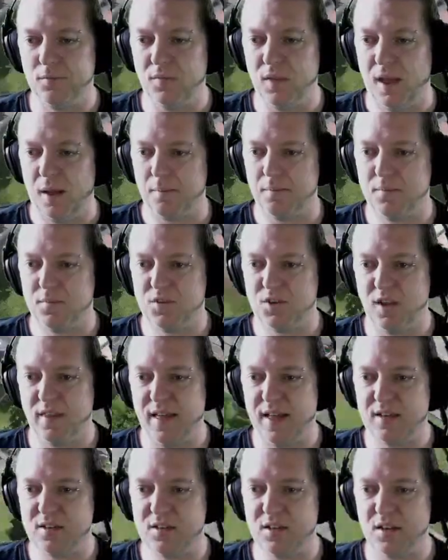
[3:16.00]
yeah, so
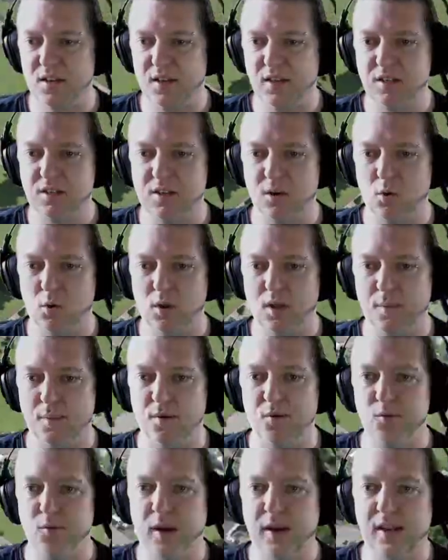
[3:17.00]
that's at least all up
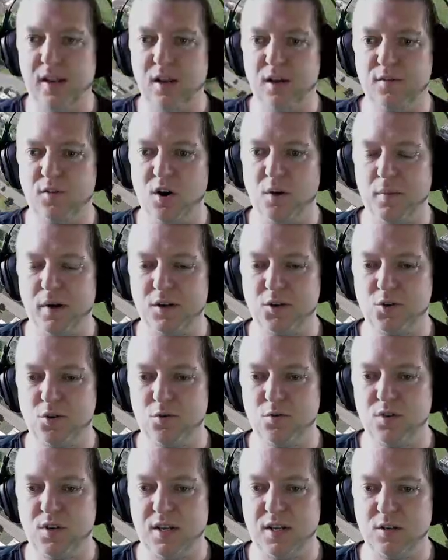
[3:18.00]
and running. I've got my
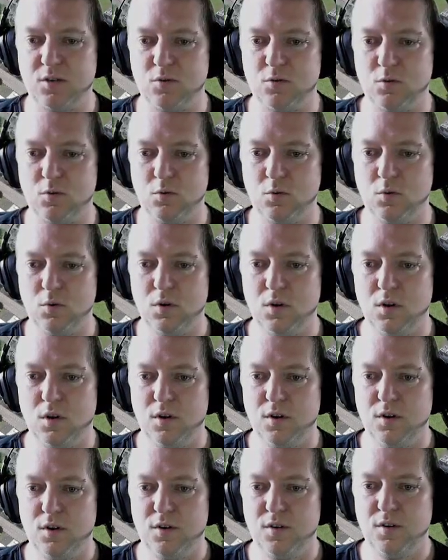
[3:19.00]
2 diesel
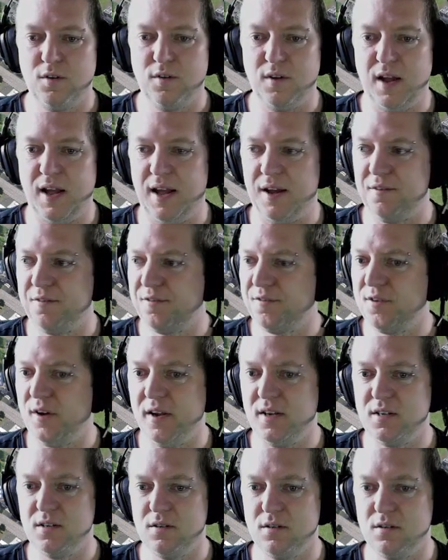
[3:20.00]

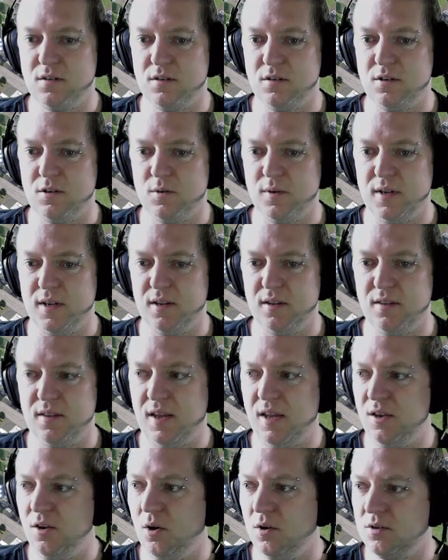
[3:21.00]
freighters doing
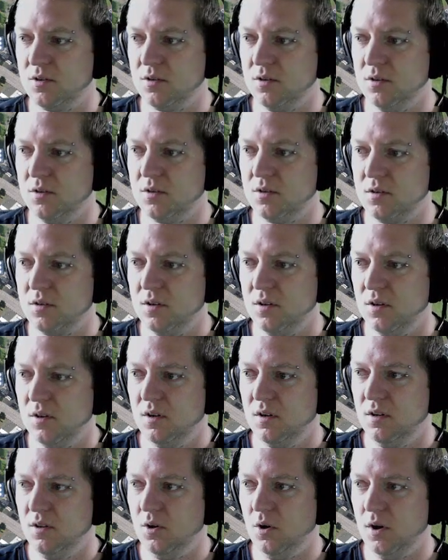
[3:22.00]
their nonsense.
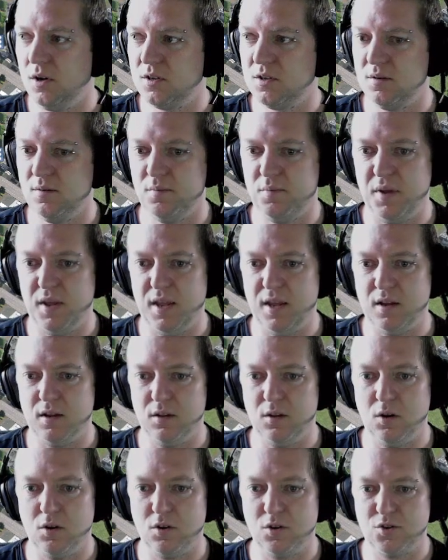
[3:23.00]
Nice big
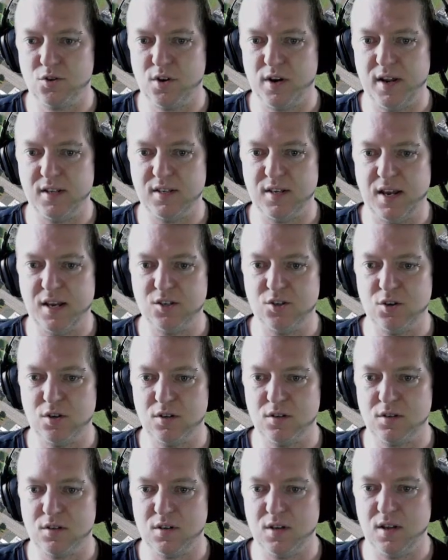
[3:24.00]
long trains, as you
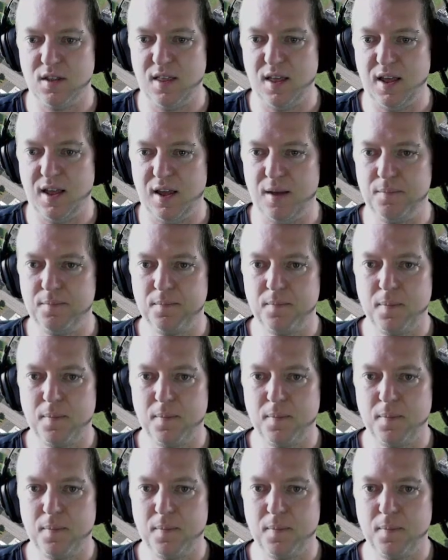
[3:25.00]
can see there